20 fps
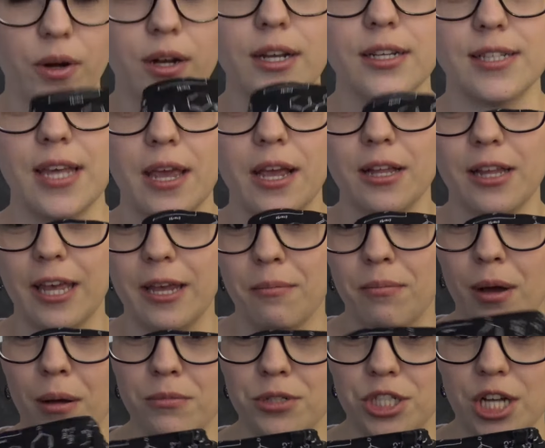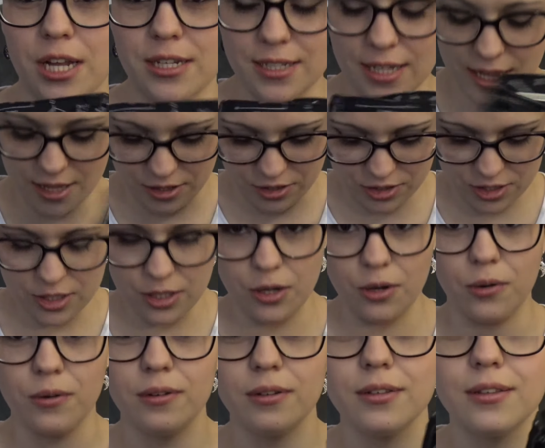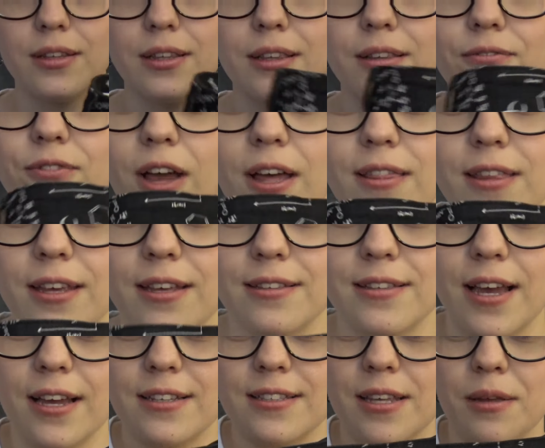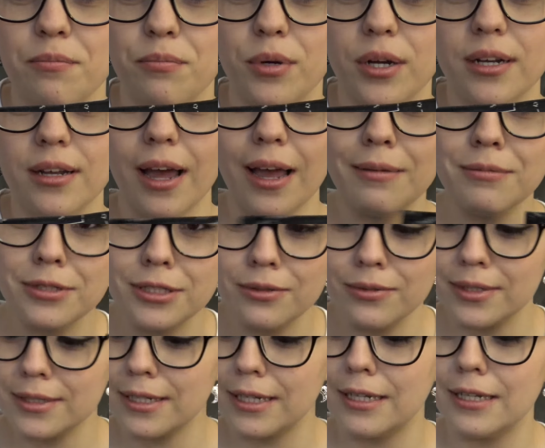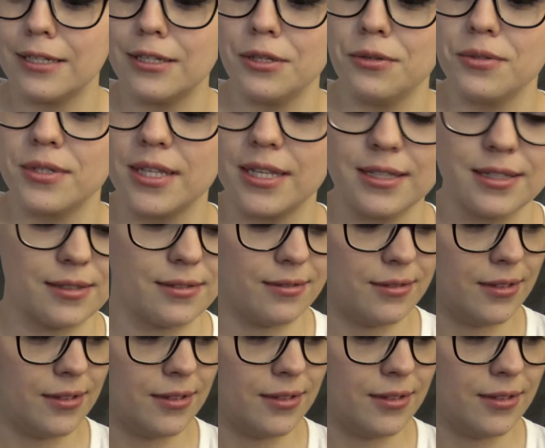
We're going to take like a bum shot together, so got the exact same print. I'm so excited to use this.